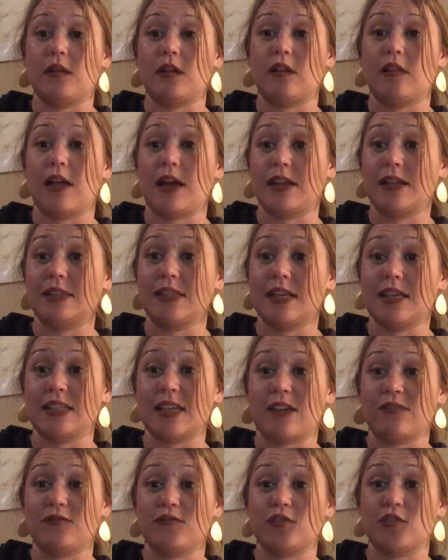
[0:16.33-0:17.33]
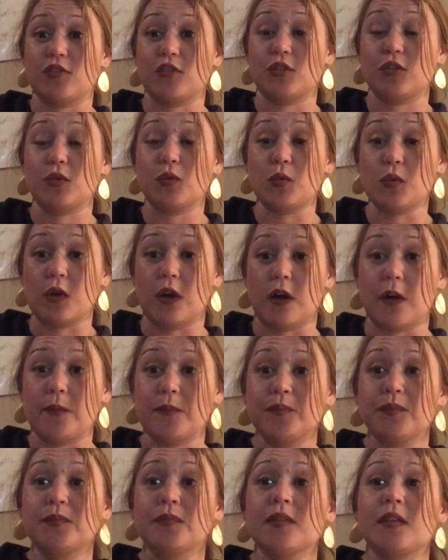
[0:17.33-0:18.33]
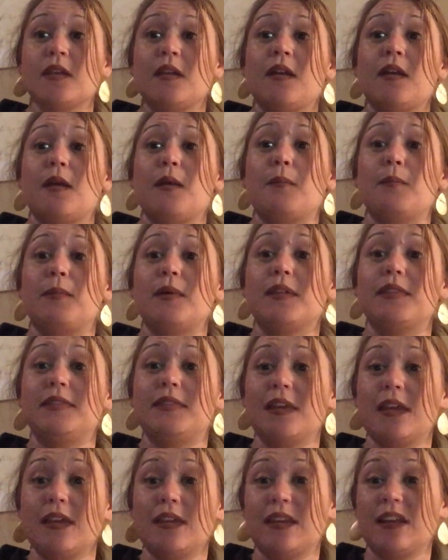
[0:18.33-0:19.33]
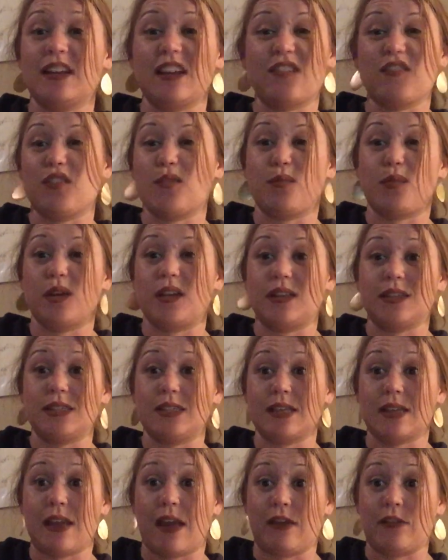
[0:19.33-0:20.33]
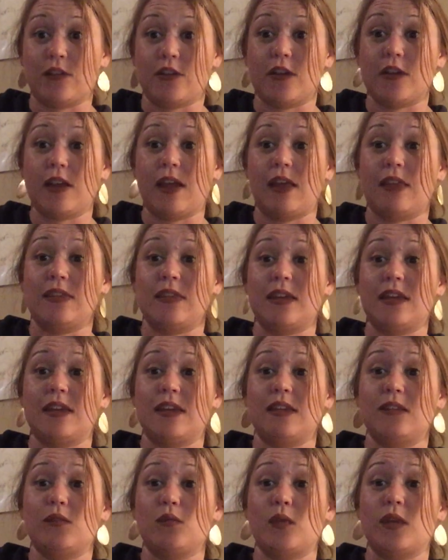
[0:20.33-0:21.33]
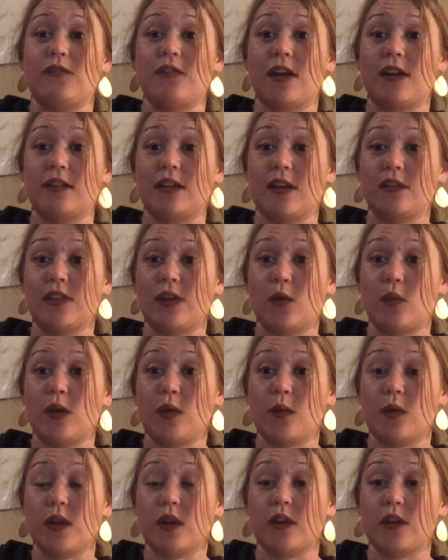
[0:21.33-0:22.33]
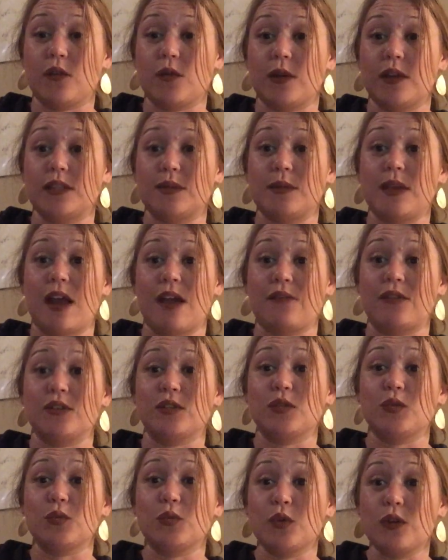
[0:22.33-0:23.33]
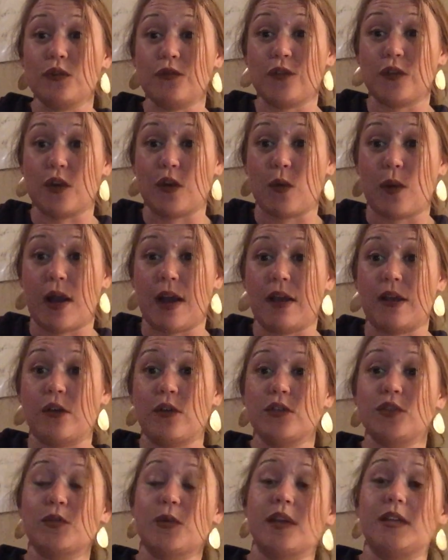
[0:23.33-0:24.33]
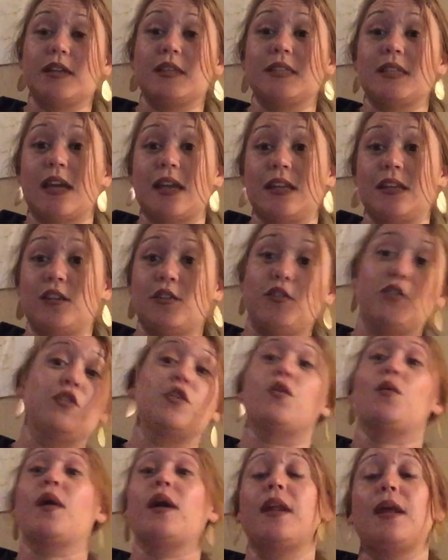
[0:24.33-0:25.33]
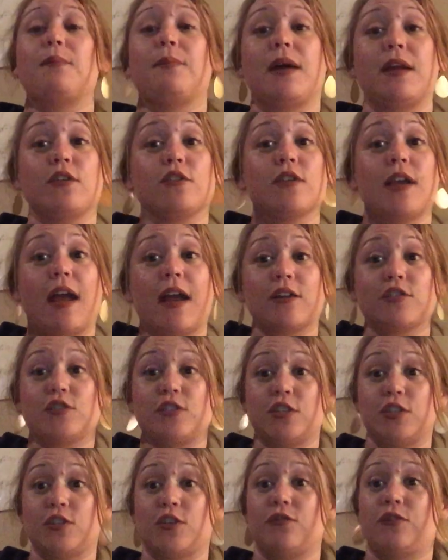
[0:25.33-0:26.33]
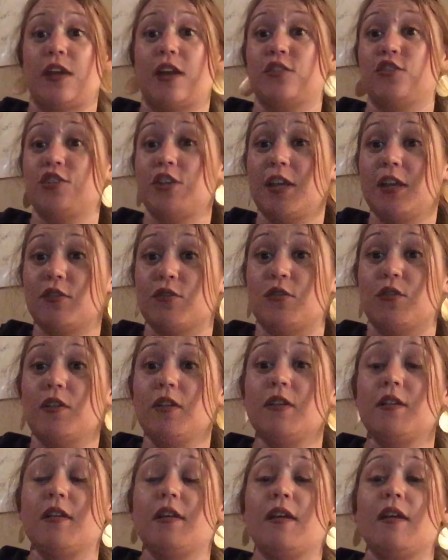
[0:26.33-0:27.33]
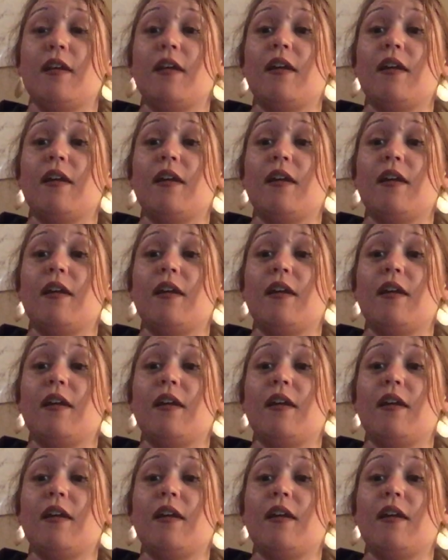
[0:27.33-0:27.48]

a lot of days after school. But then I never put it together. And then we found out that we weren't going to be having school for a while, so I decided, you know what, I better actually start that channel